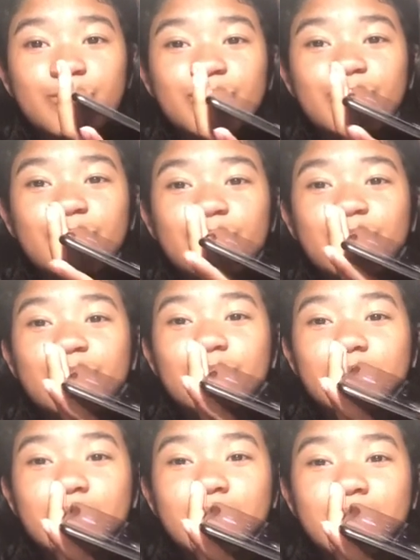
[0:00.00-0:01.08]
Oh.
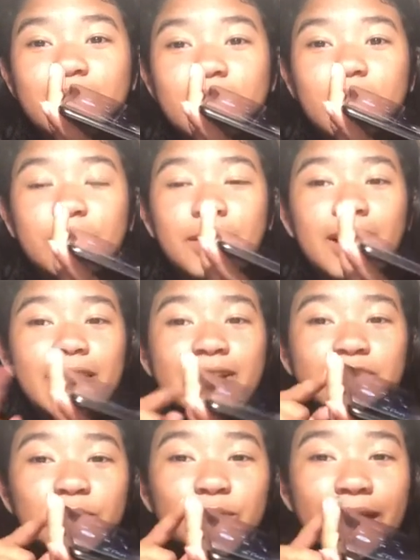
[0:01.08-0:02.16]
But I
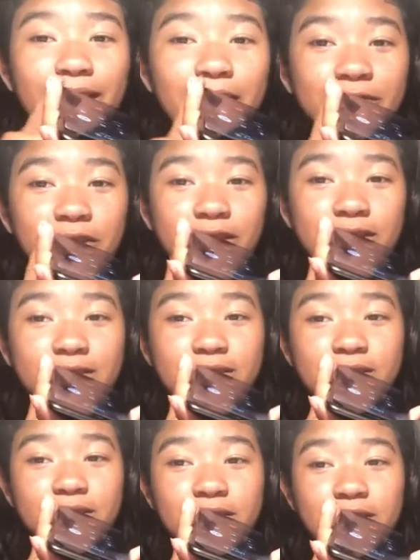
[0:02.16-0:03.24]
ask her right after this.
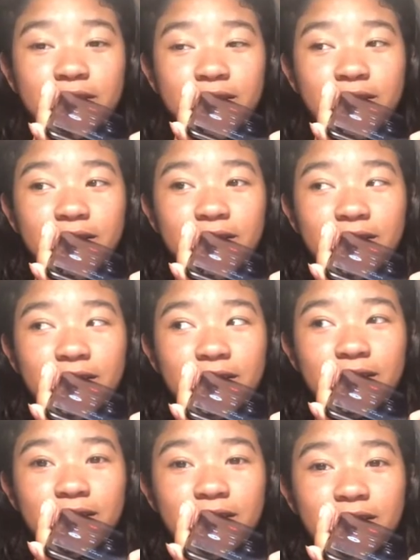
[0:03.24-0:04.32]

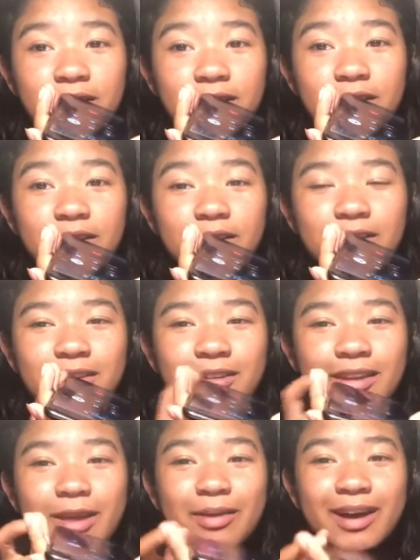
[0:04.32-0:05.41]
Okay.
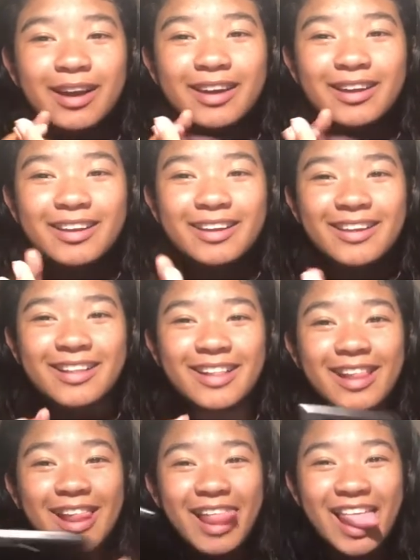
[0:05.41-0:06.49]
Okay, bye.
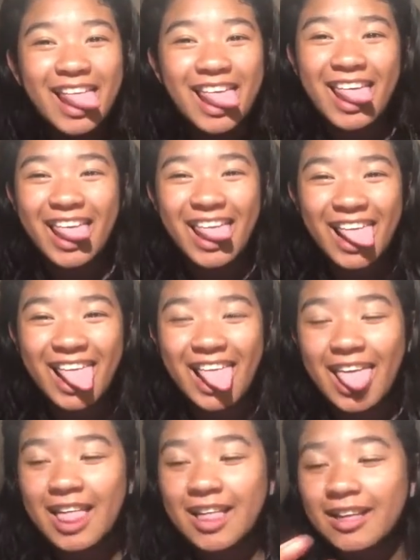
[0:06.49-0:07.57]
Let me know,
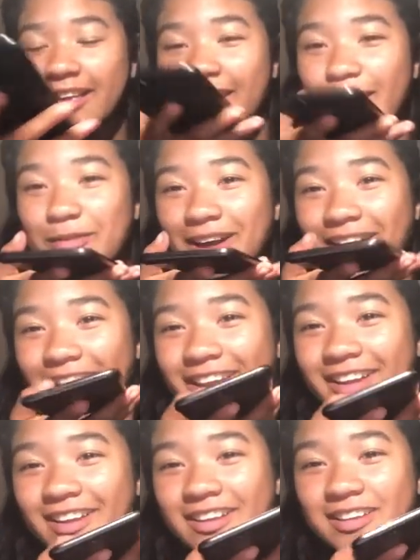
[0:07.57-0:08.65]
okay? Okay, bye.
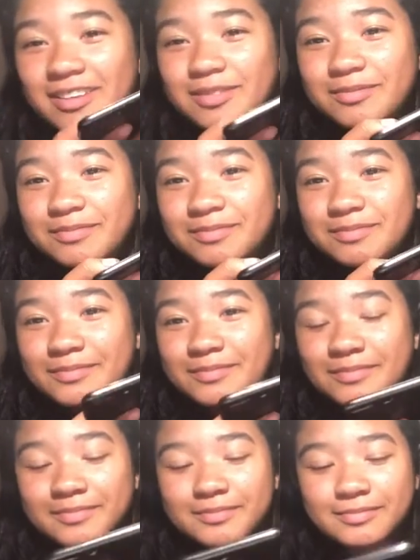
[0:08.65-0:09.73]
Okay,
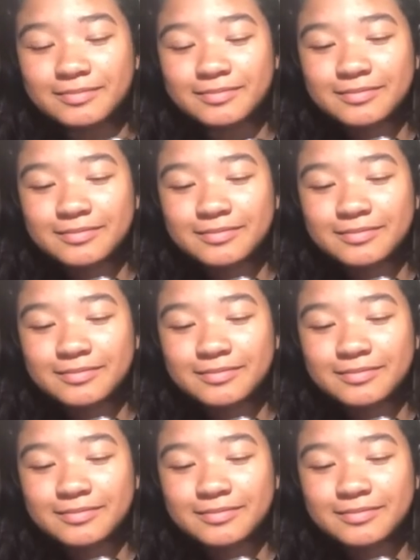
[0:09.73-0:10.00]
bye.